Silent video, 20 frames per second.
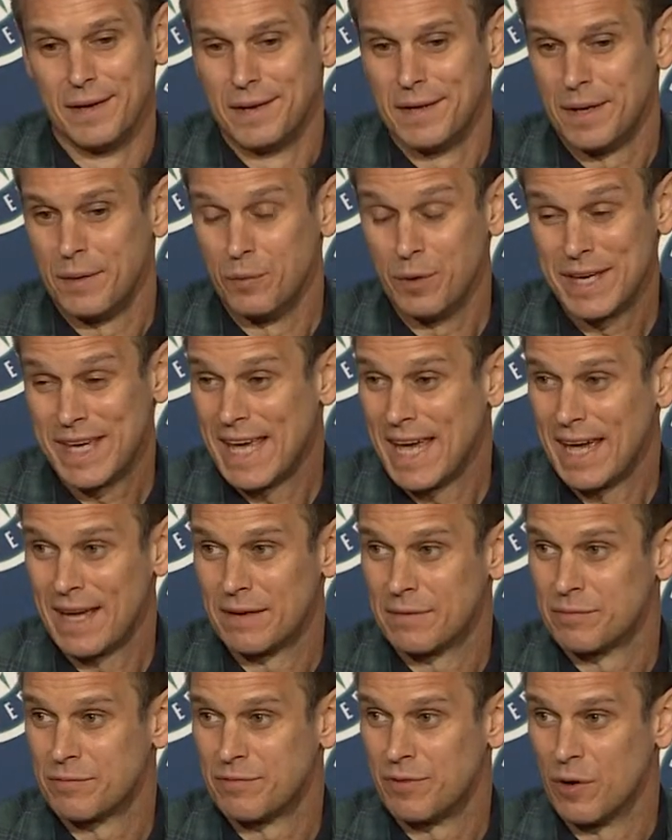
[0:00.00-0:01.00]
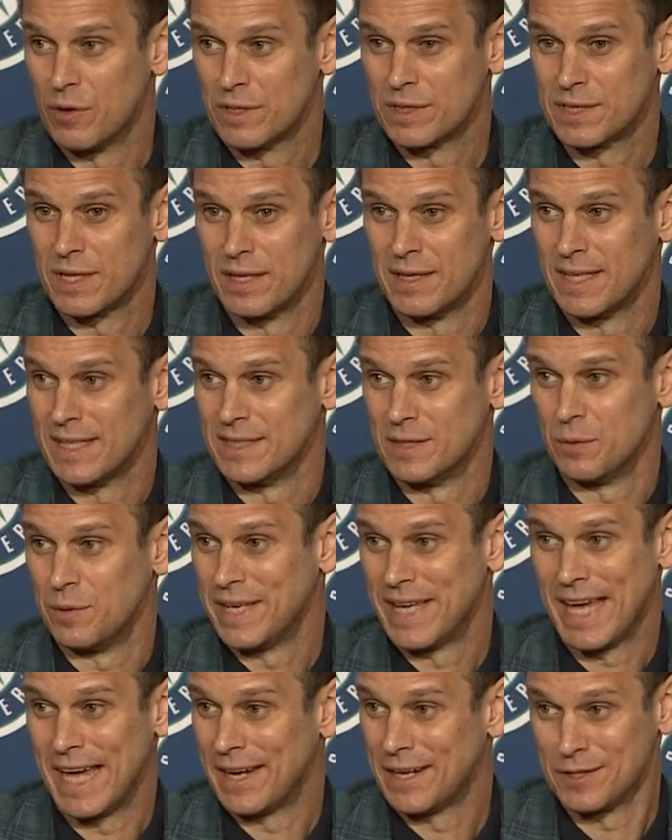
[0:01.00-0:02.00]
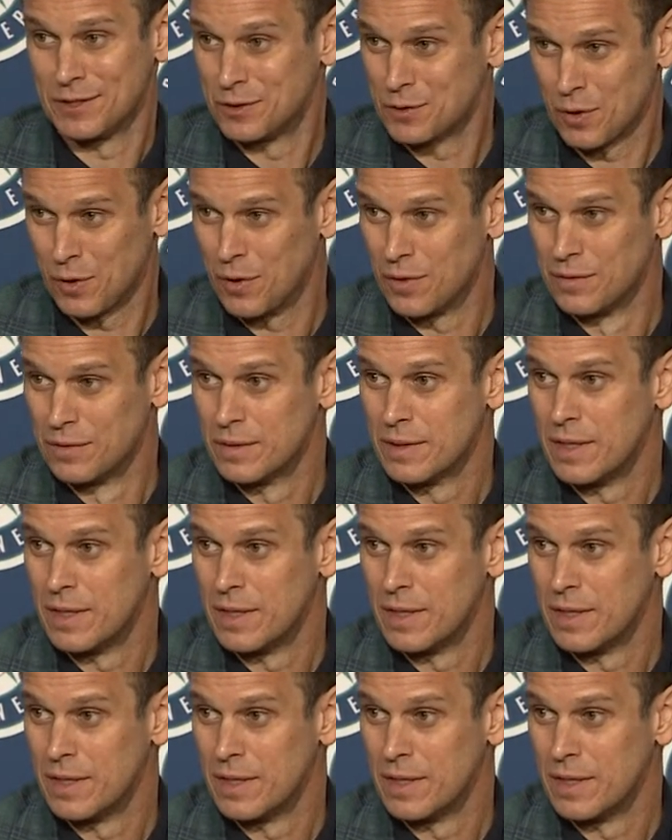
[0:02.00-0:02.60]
And we can't focus on things that we can't control,